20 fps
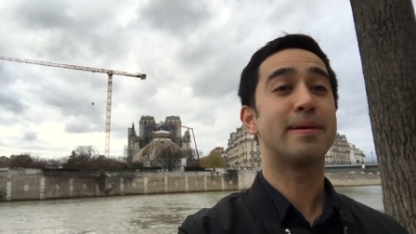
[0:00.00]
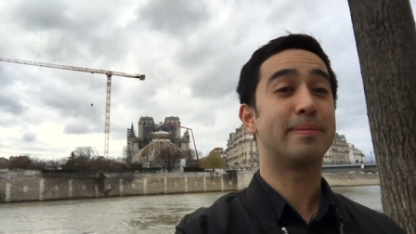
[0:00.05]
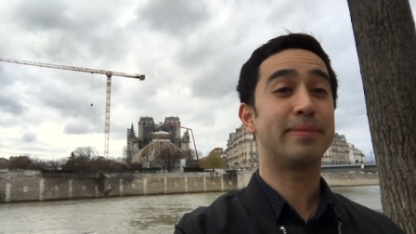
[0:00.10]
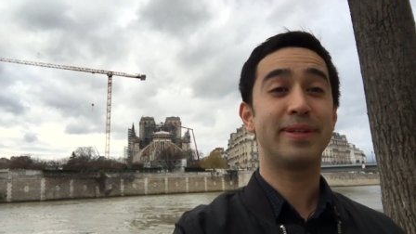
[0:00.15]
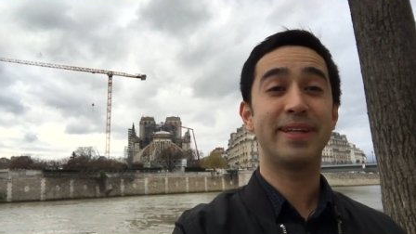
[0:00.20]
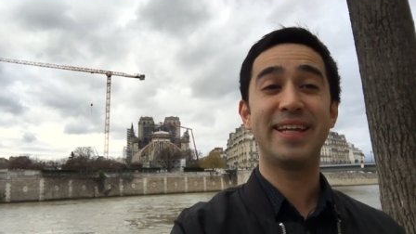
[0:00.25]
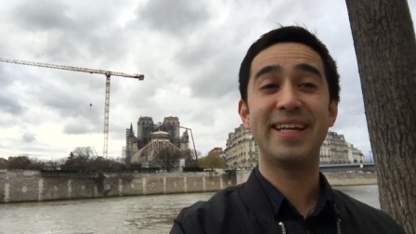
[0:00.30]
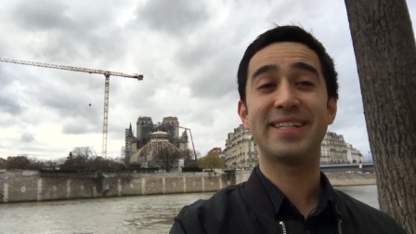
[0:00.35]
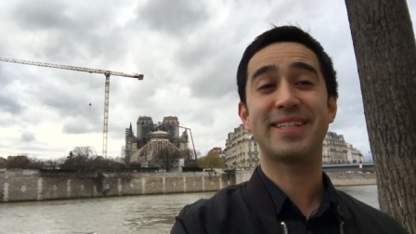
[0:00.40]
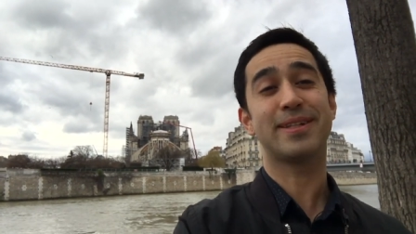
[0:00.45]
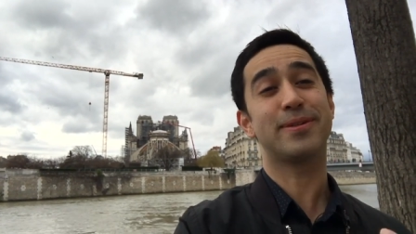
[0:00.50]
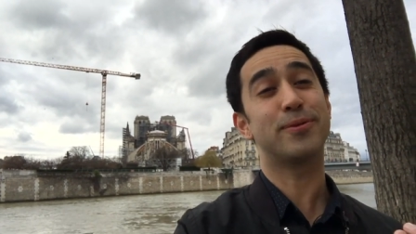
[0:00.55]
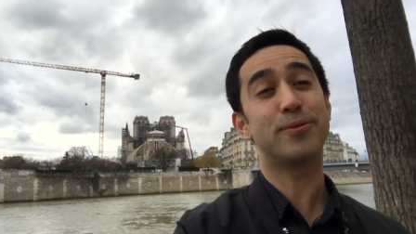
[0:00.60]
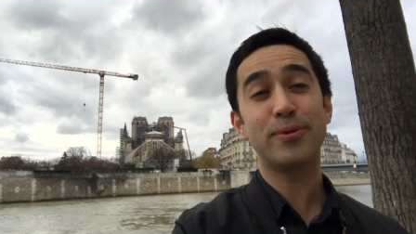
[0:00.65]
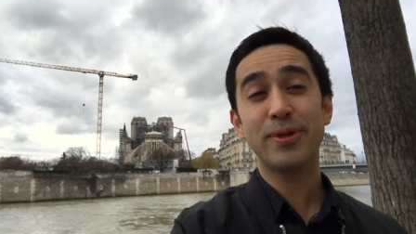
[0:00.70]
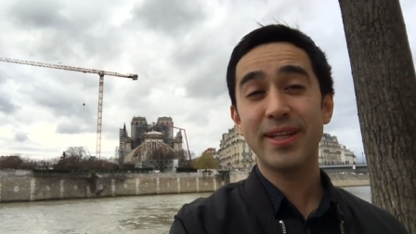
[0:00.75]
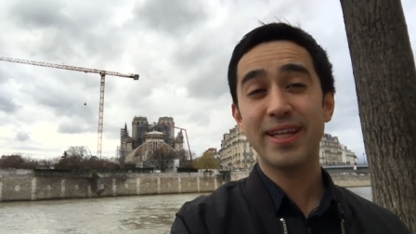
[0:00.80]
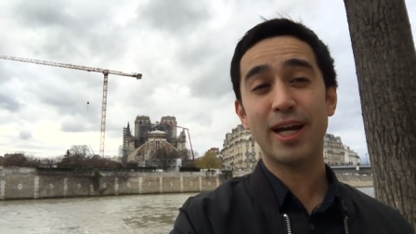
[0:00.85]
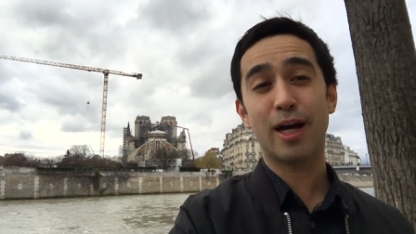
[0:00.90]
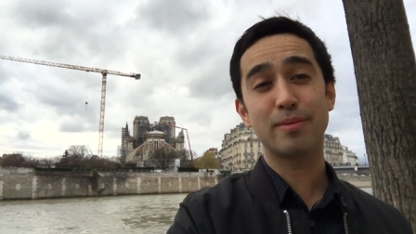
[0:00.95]
Please, it
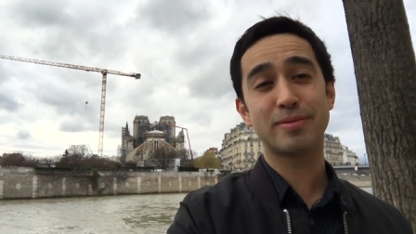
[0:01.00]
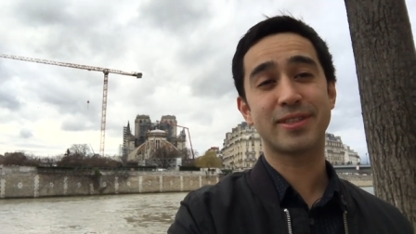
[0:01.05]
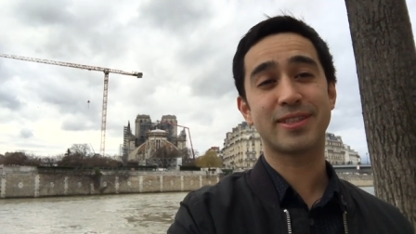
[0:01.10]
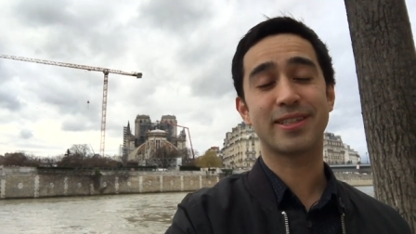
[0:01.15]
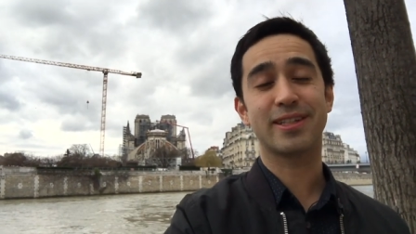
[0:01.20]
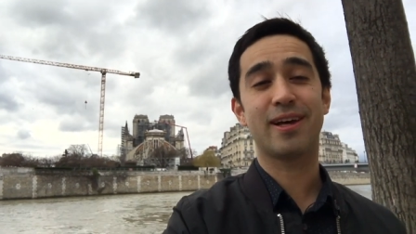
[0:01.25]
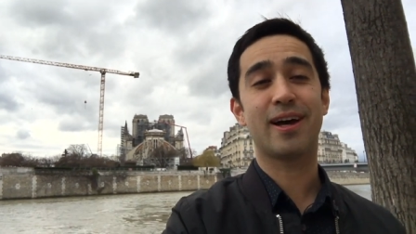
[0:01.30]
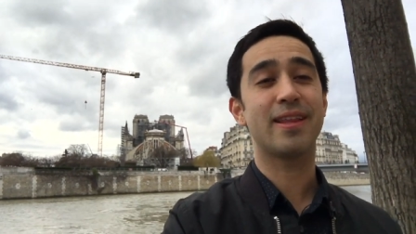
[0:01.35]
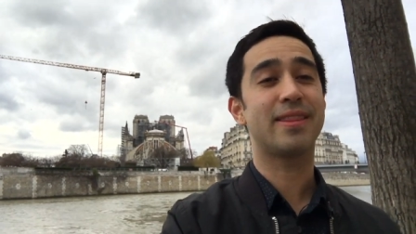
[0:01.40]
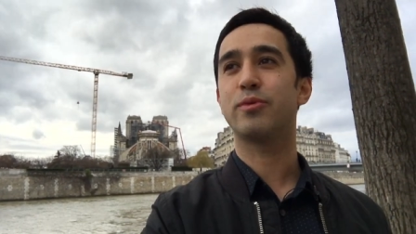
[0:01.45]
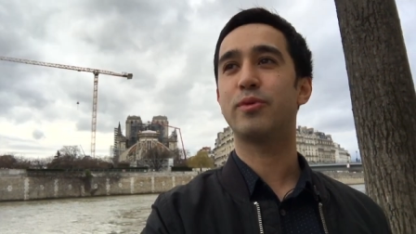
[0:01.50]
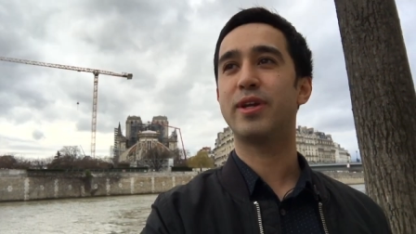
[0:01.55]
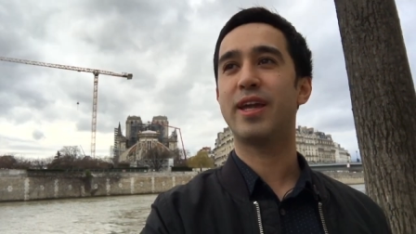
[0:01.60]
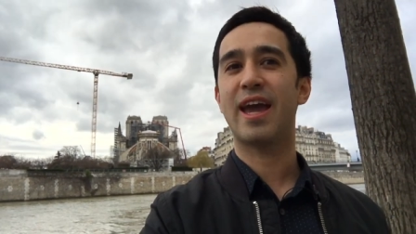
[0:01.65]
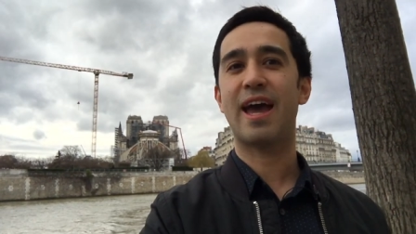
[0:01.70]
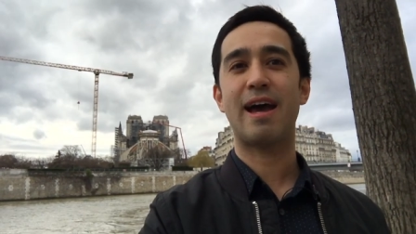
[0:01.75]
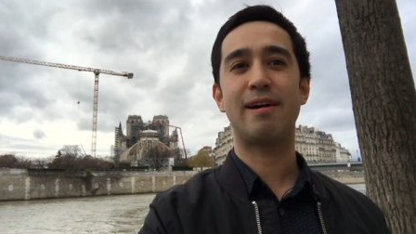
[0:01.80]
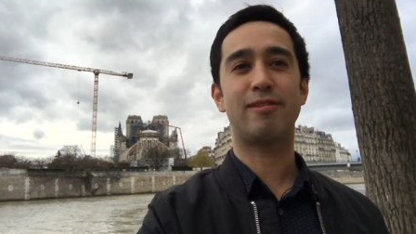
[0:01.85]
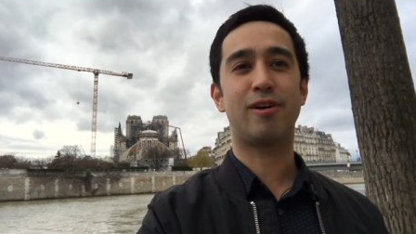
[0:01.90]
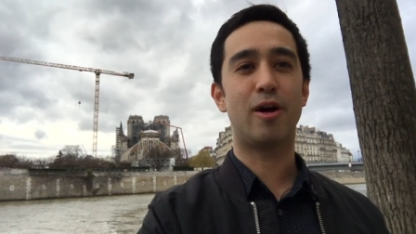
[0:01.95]
really helps us a lot. We
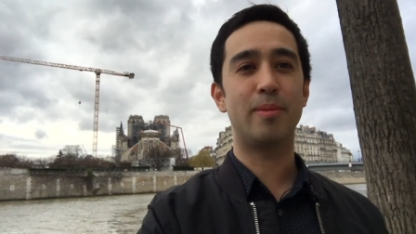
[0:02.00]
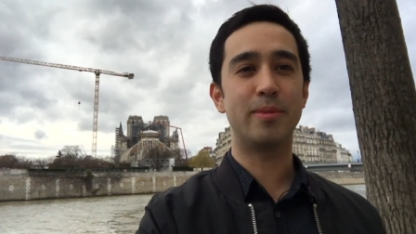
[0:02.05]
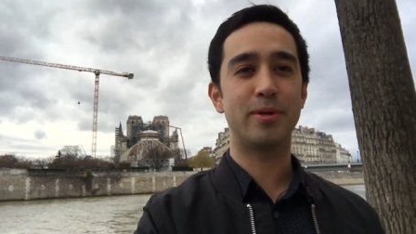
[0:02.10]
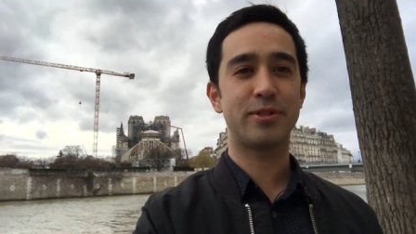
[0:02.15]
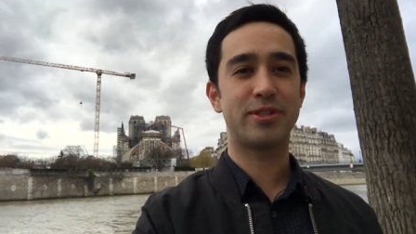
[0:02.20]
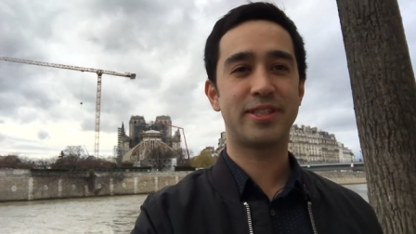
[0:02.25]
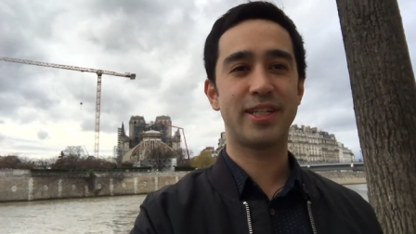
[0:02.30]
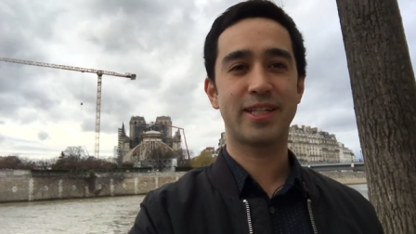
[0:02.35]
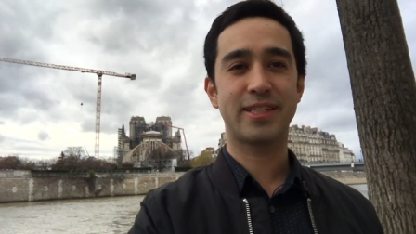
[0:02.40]
have almost